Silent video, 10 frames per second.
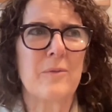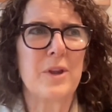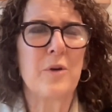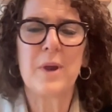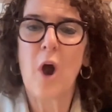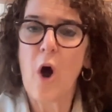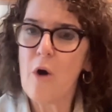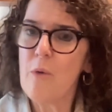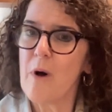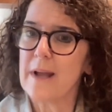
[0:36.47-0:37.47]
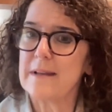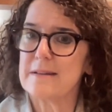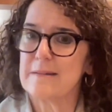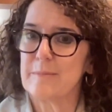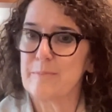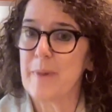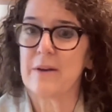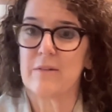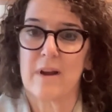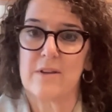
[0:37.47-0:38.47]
We all want to better